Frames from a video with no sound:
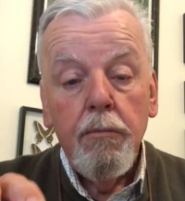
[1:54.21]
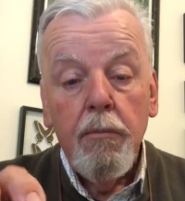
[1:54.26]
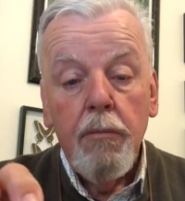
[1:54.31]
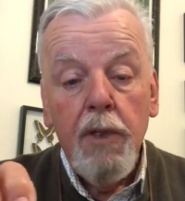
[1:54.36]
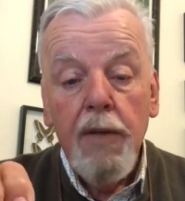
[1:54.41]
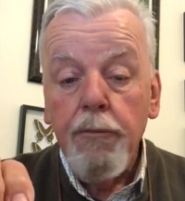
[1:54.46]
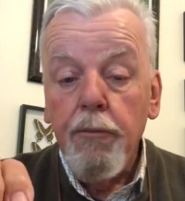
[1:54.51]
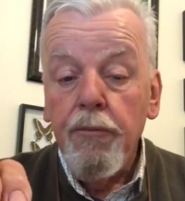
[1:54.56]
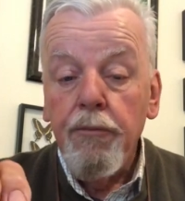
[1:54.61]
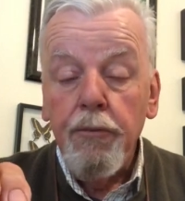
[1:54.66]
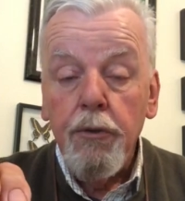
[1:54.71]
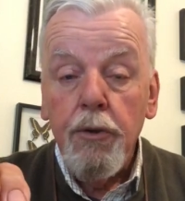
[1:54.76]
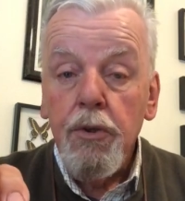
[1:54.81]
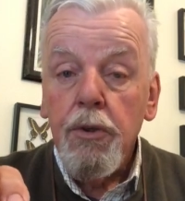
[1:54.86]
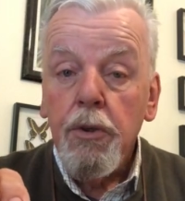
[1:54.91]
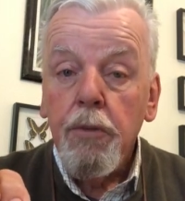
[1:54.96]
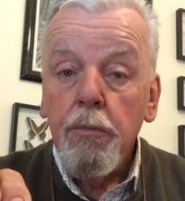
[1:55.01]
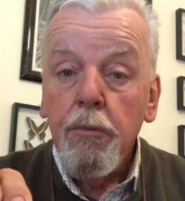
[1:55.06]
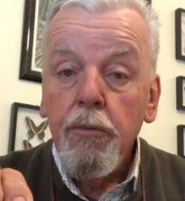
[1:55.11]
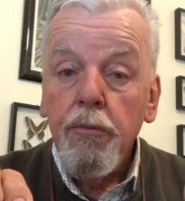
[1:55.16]
Never
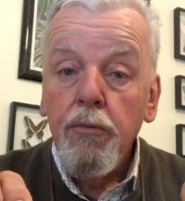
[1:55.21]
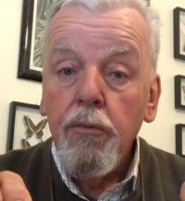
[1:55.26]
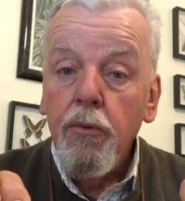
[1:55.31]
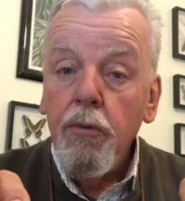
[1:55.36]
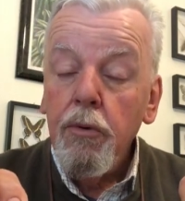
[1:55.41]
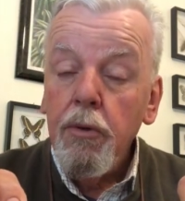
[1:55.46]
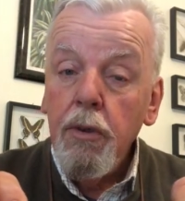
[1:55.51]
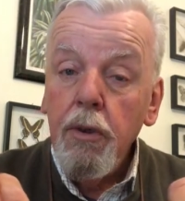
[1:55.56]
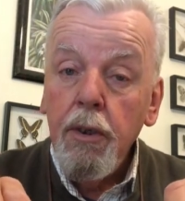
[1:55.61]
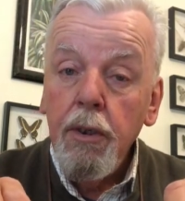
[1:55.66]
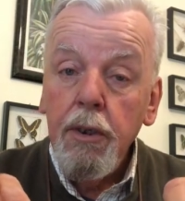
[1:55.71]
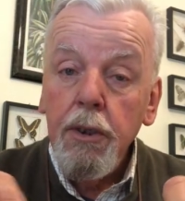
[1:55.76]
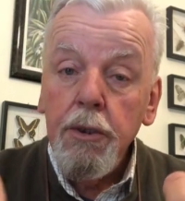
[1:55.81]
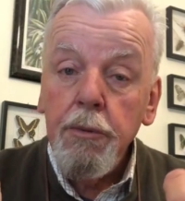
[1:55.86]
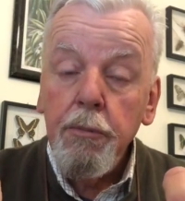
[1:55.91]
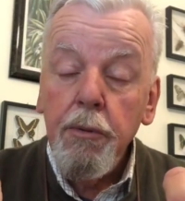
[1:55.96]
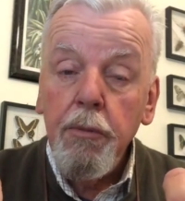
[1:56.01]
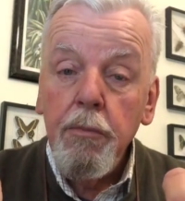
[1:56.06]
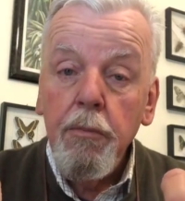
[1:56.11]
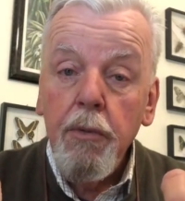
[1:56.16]
fished it before. It's
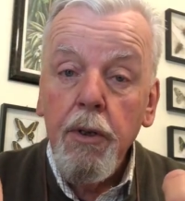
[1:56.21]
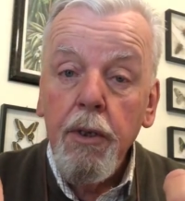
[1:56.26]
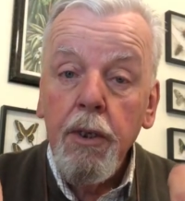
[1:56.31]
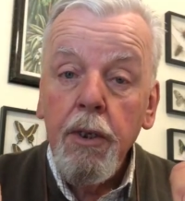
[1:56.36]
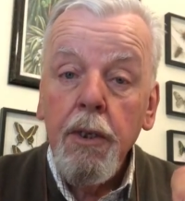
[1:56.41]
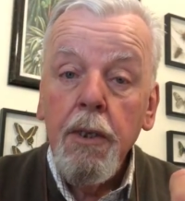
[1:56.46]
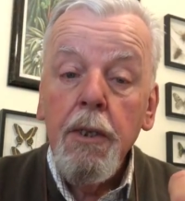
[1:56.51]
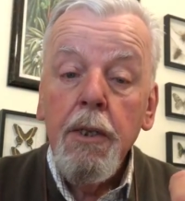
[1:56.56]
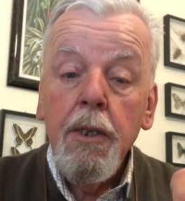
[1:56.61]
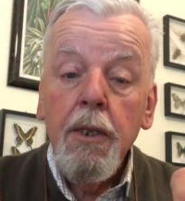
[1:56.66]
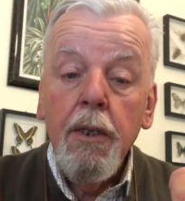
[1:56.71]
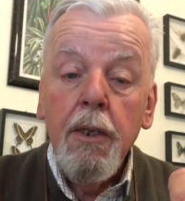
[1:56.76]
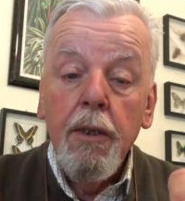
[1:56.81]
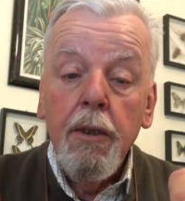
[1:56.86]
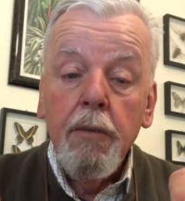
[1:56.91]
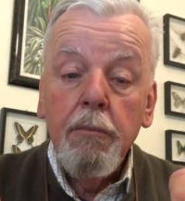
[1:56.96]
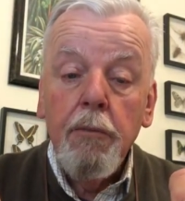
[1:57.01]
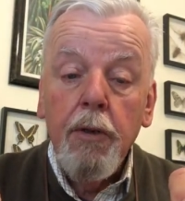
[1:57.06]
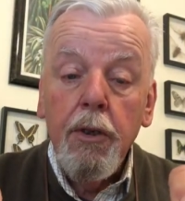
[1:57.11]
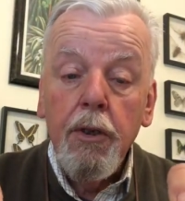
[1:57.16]
been my
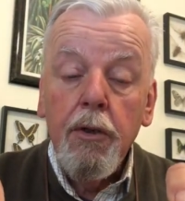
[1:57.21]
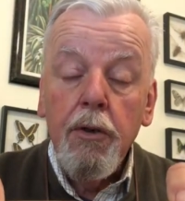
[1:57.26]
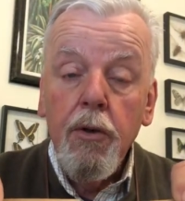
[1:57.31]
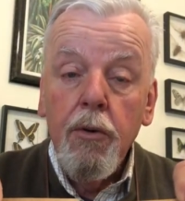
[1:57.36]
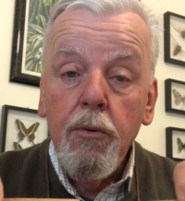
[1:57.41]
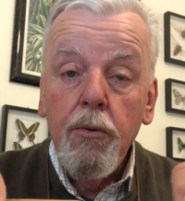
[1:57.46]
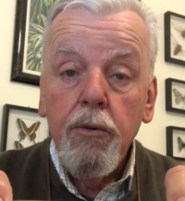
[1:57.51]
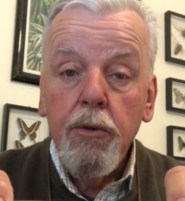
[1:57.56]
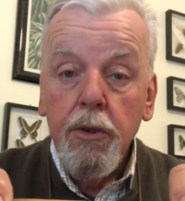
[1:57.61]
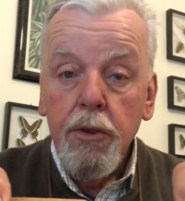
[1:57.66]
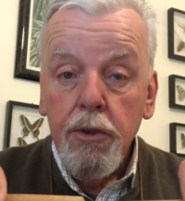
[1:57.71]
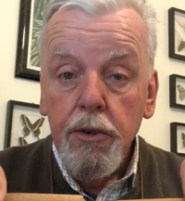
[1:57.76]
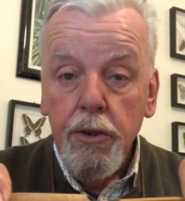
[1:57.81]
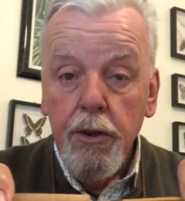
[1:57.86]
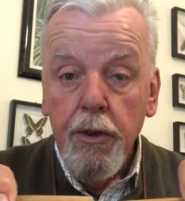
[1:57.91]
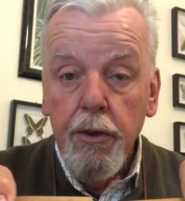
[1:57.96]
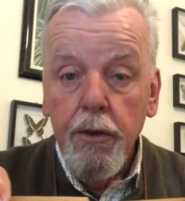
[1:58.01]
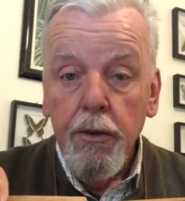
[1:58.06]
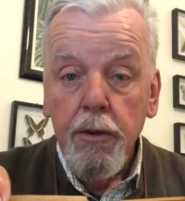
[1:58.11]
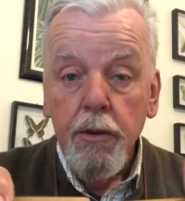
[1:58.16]
goal this
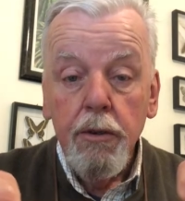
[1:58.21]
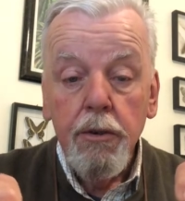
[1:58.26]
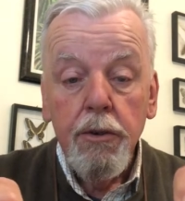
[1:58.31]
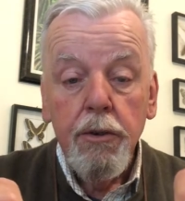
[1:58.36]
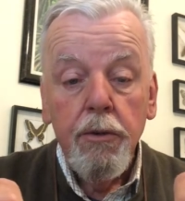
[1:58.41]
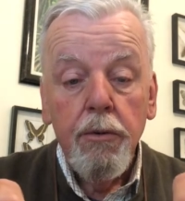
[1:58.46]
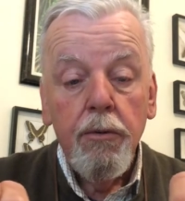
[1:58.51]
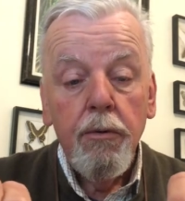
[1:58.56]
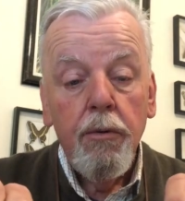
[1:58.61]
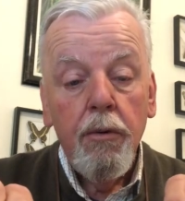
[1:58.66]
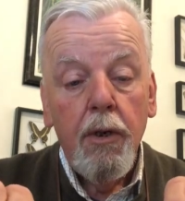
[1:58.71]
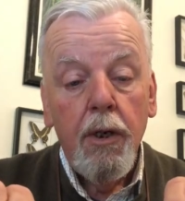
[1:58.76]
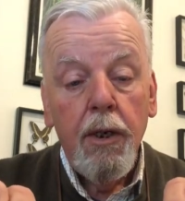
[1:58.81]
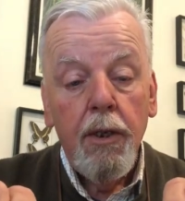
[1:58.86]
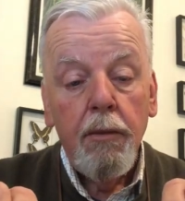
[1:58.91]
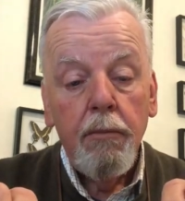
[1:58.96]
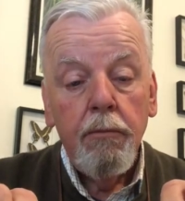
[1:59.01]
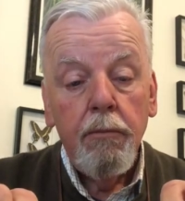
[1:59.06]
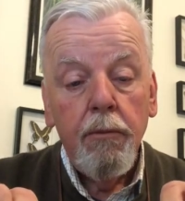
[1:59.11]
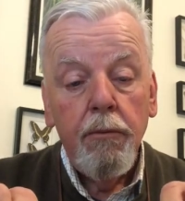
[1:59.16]
year
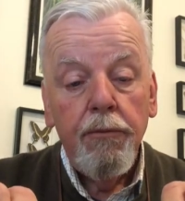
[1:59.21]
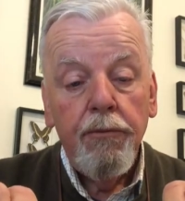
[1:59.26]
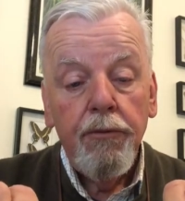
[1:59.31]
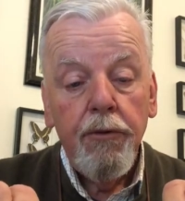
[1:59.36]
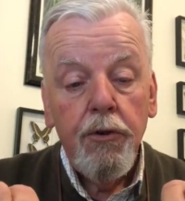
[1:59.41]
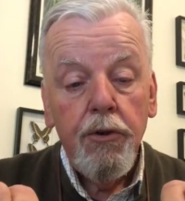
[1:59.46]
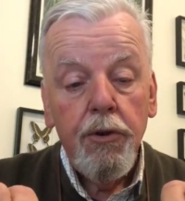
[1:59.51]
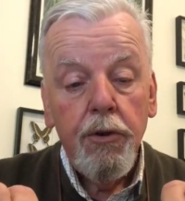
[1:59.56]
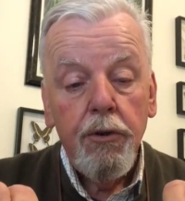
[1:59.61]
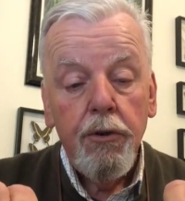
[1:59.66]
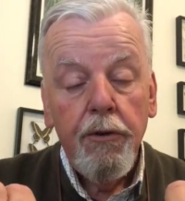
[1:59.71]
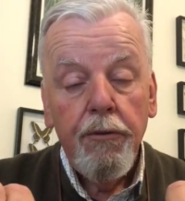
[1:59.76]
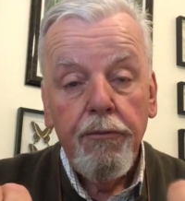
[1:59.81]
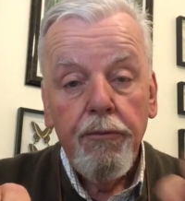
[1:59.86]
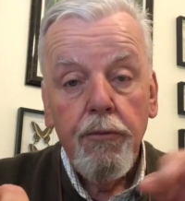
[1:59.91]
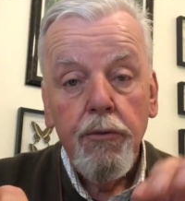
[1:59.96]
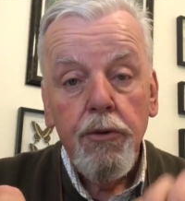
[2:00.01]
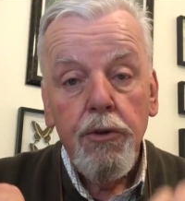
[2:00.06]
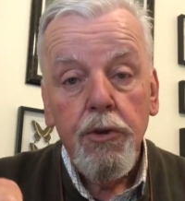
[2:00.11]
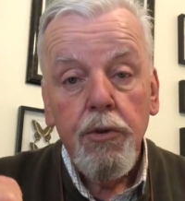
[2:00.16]
to fish a
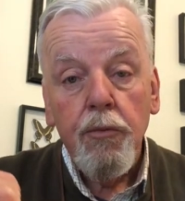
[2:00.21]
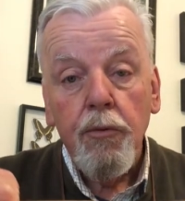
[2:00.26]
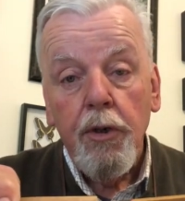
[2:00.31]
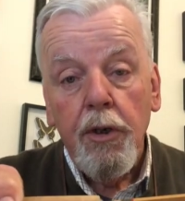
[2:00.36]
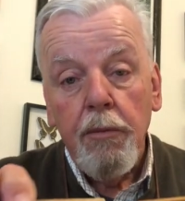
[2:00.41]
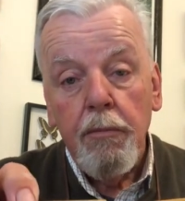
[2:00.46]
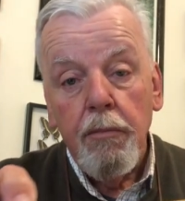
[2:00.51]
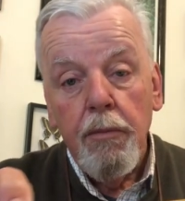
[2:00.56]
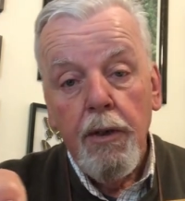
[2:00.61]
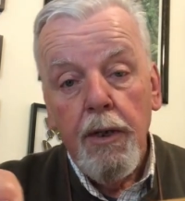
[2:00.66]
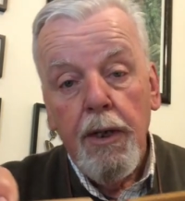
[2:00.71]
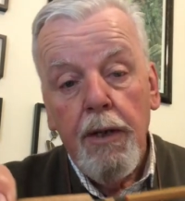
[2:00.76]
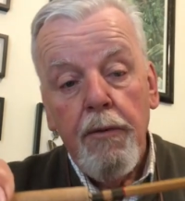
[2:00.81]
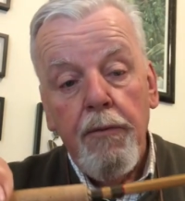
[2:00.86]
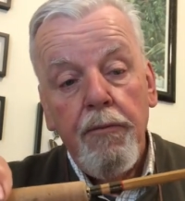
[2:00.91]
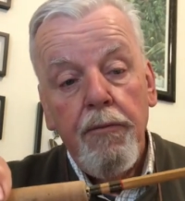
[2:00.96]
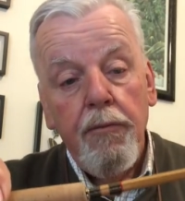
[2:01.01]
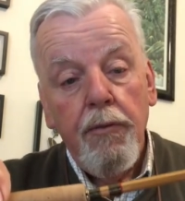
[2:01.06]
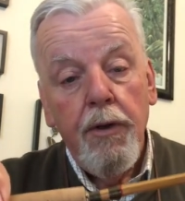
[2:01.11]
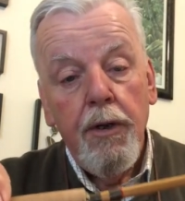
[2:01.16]
different stream
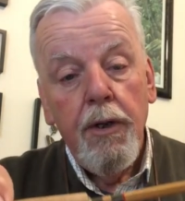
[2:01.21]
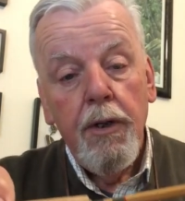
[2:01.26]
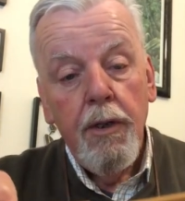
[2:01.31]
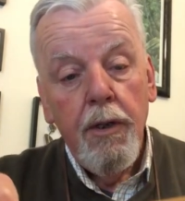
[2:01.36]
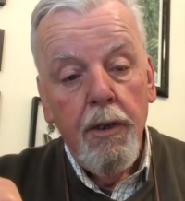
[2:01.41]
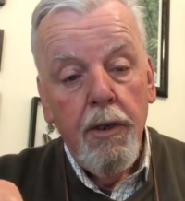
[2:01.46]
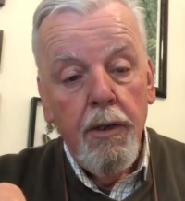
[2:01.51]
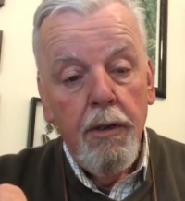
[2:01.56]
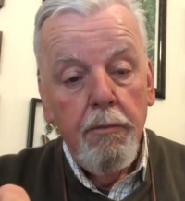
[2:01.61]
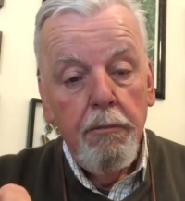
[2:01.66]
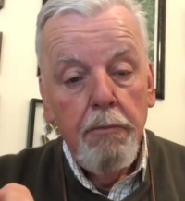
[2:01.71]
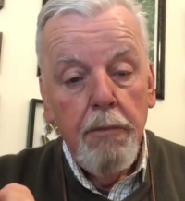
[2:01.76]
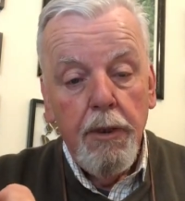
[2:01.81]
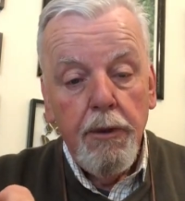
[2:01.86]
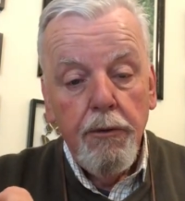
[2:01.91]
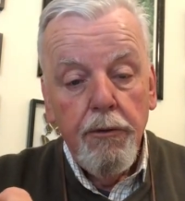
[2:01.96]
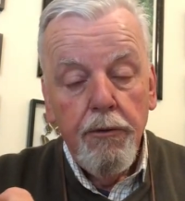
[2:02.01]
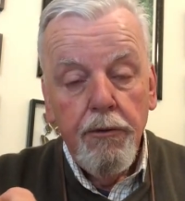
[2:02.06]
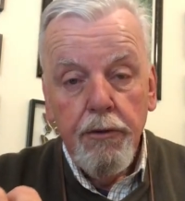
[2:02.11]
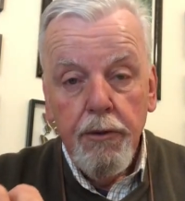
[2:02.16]
every
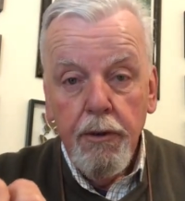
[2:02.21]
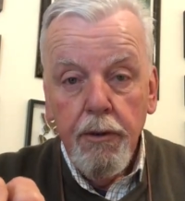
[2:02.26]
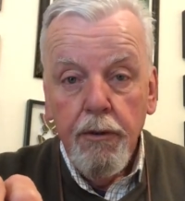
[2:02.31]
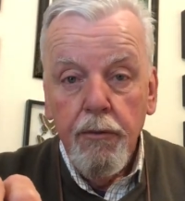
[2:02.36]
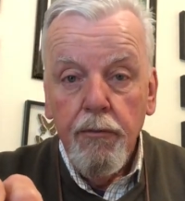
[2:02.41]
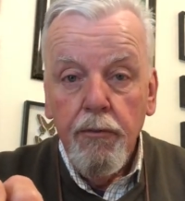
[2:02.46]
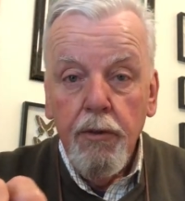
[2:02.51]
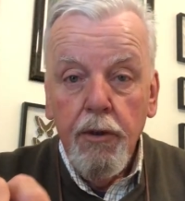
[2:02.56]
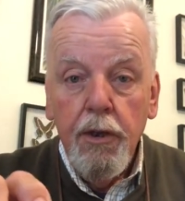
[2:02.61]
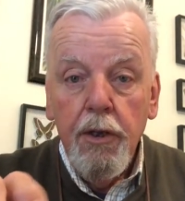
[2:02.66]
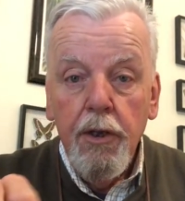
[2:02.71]
month of the